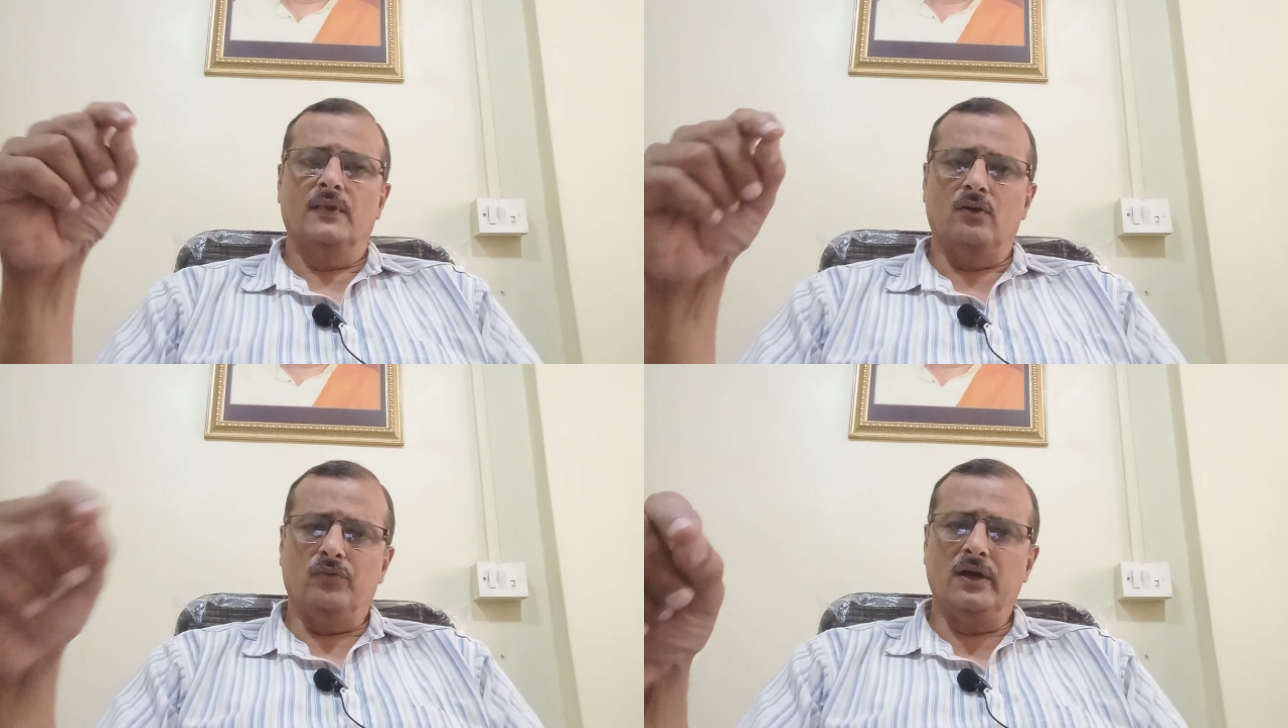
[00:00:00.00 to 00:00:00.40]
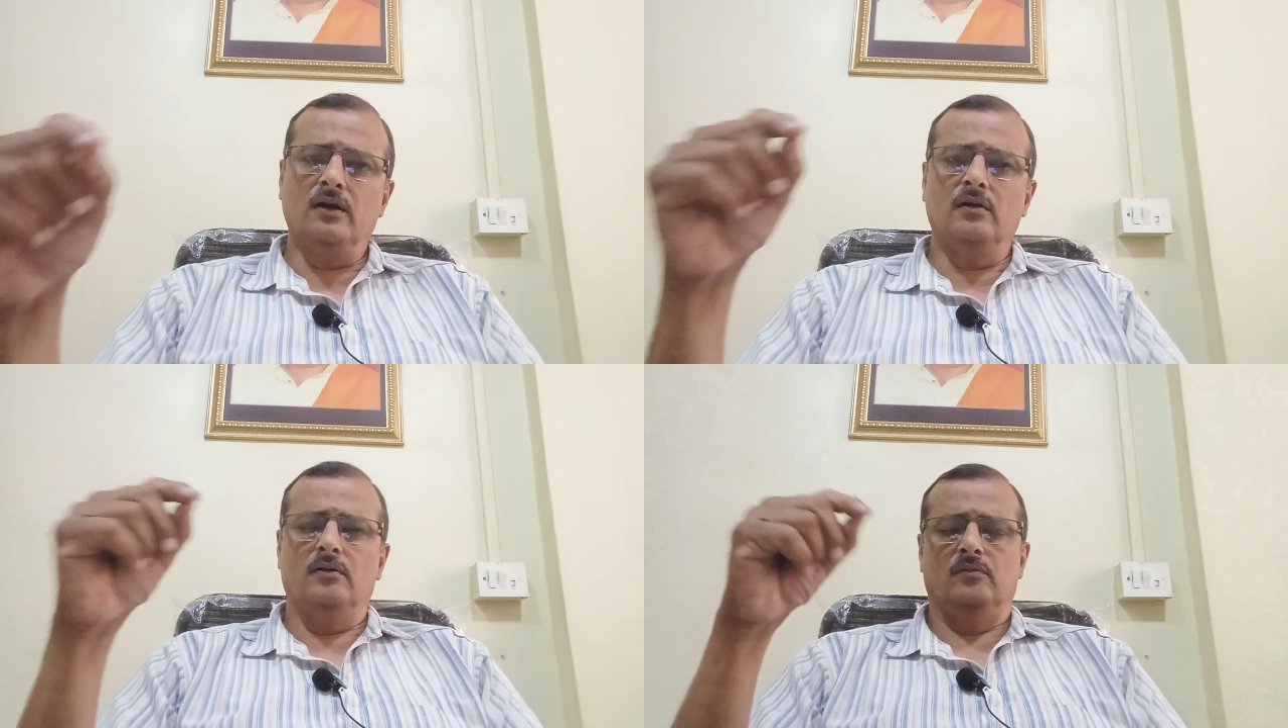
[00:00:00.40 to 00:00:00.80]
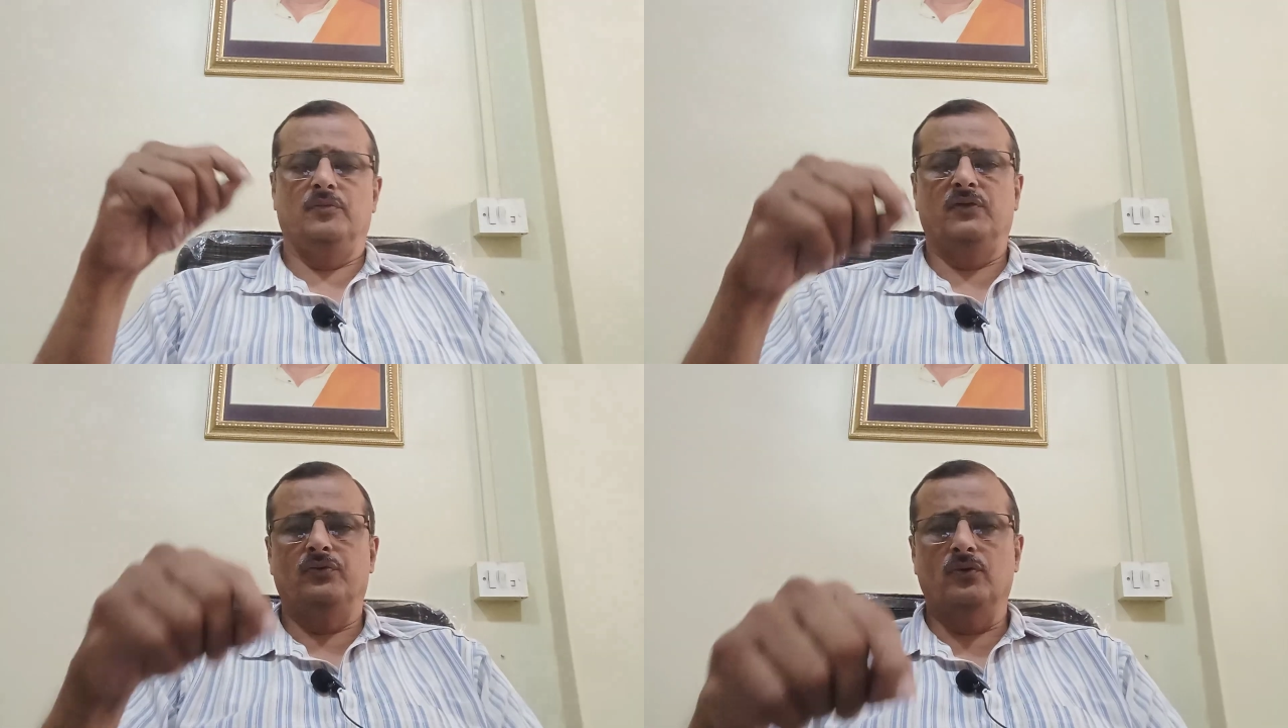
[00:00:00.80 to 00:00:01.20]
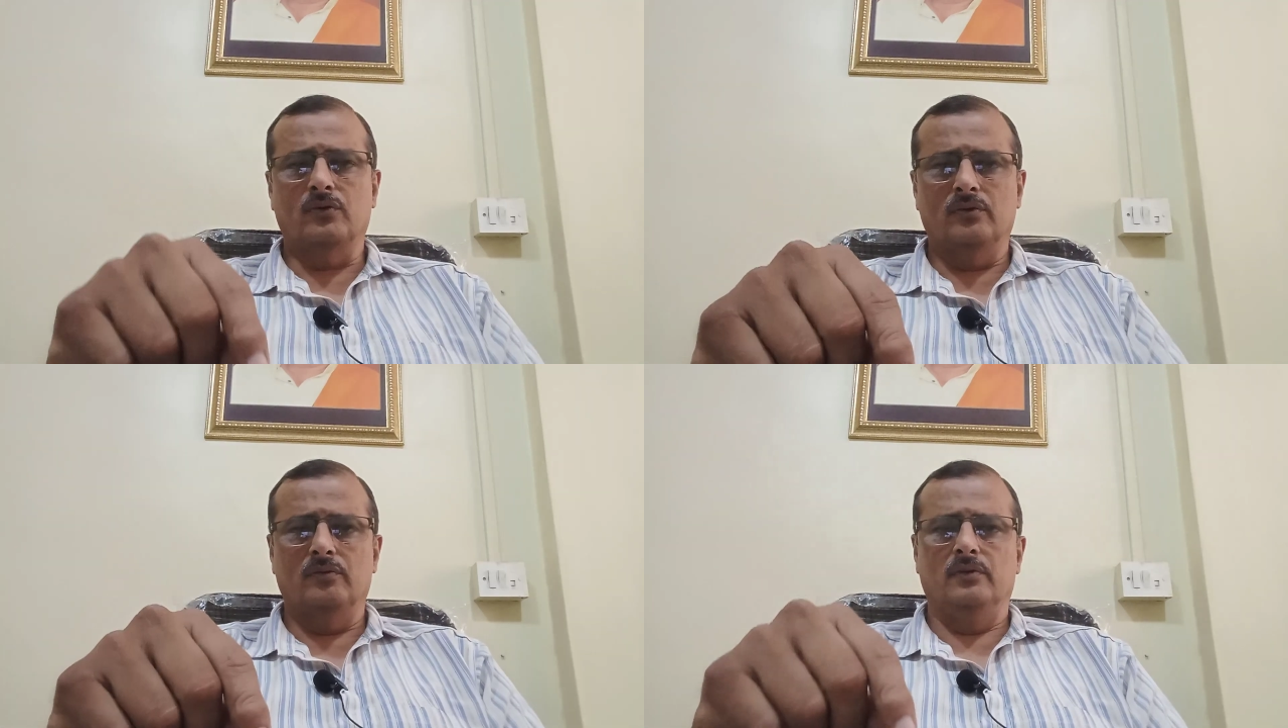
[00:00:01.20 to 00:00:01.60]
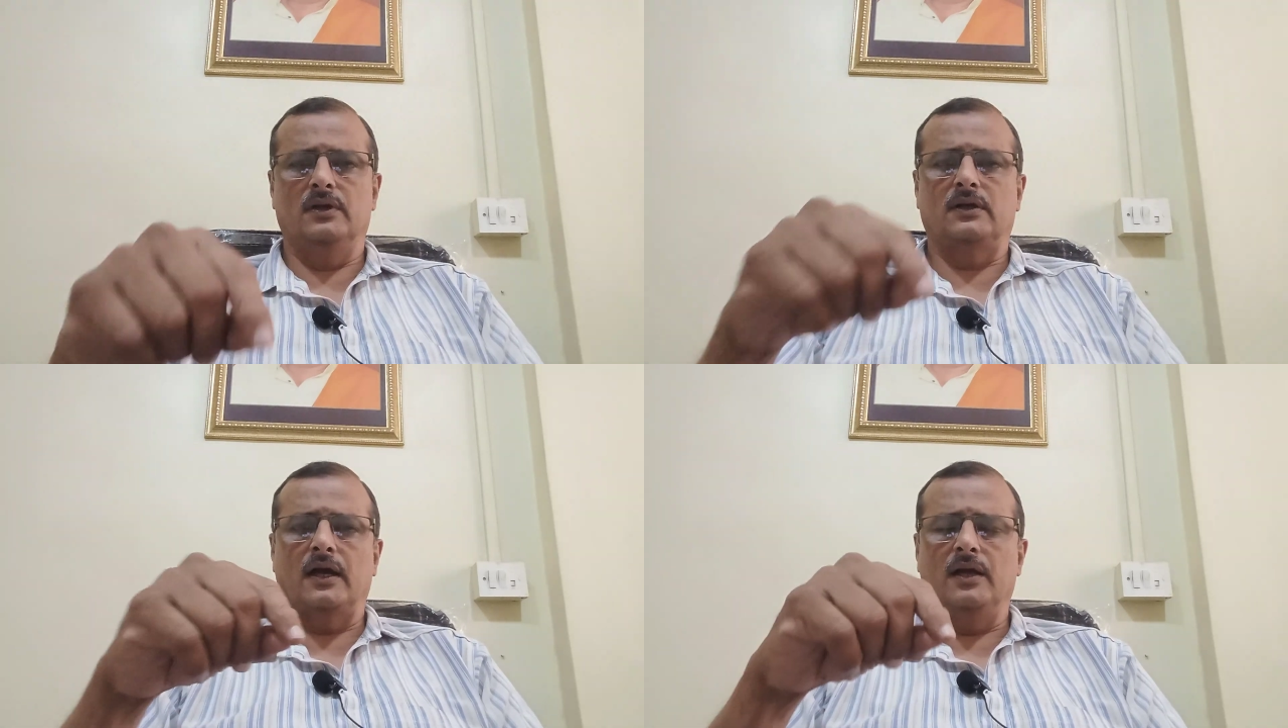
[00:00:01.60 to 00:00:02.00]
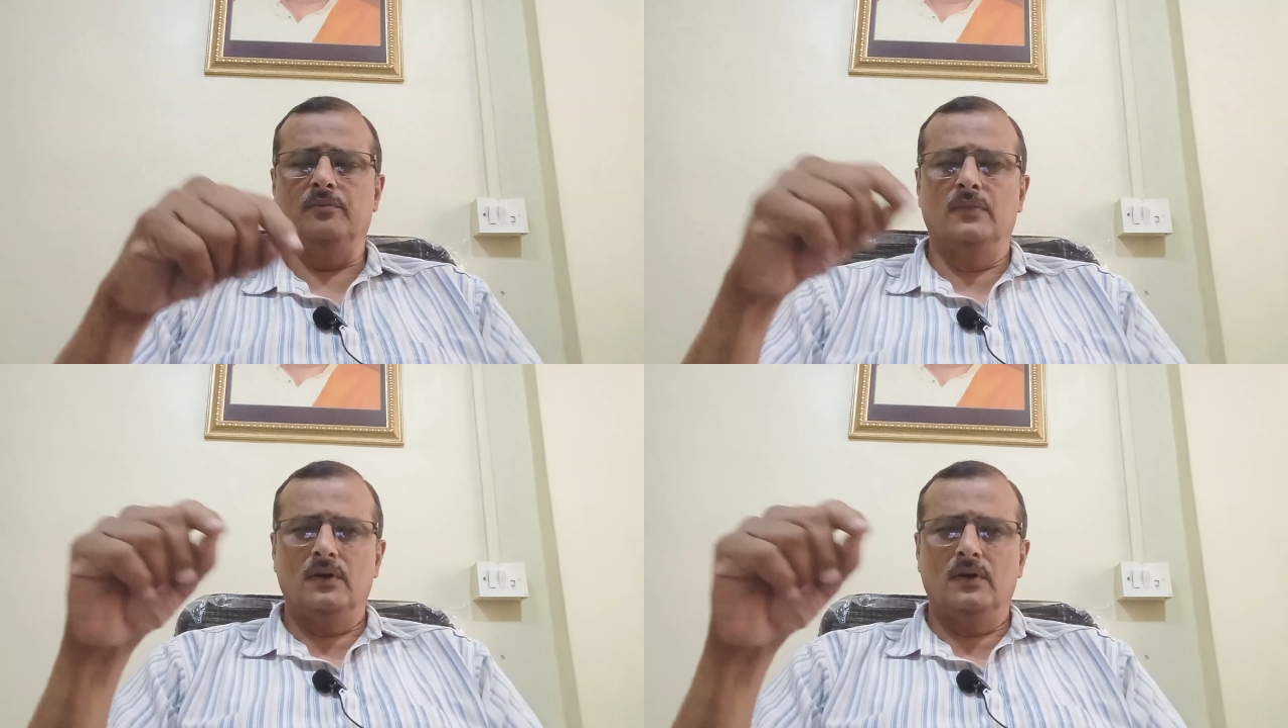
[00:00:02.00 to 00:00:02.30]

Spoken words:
well before the time.